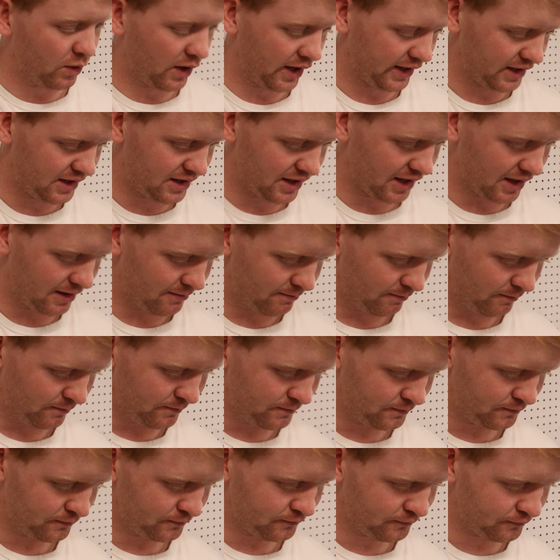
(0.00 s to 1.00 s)
Like,
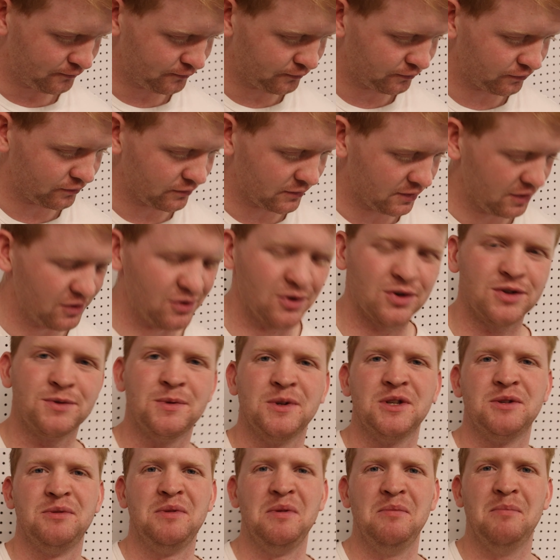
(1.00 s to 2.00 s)
I thought it was
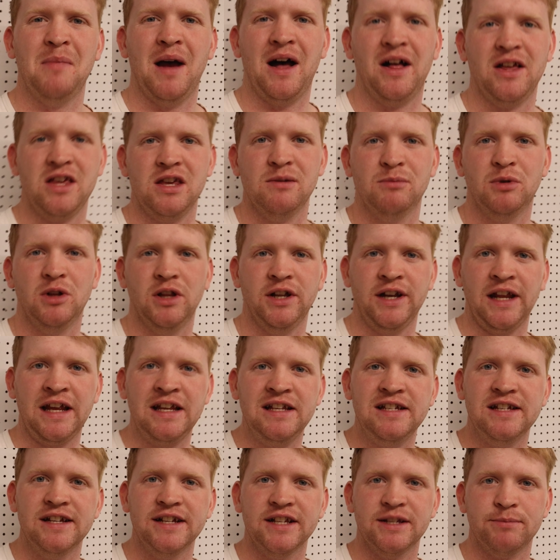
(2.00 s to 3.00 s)
supposed to be malleable and
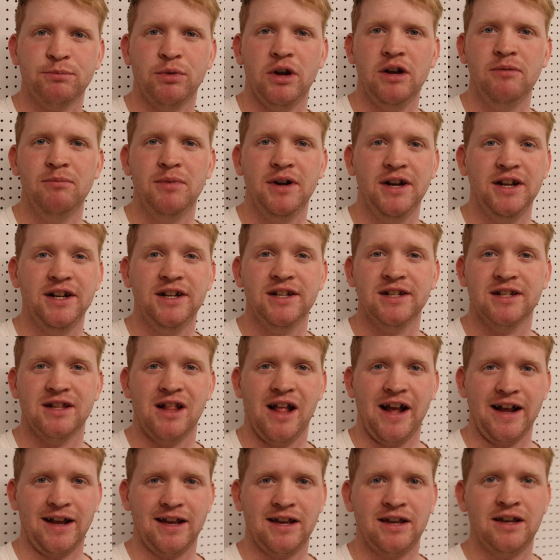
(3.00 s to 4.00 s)
easy to spread, but it is
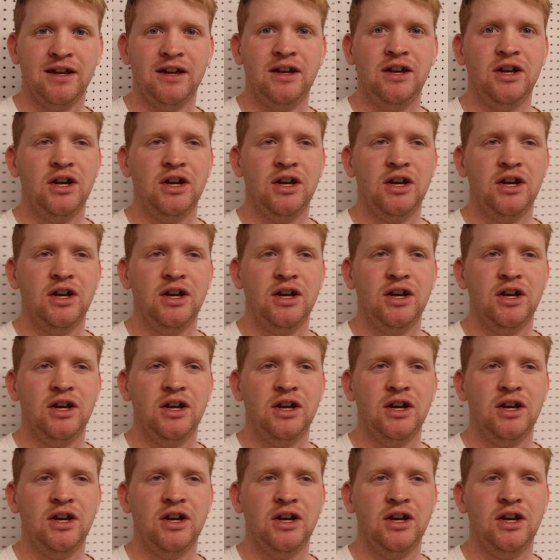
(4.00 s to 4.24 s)
like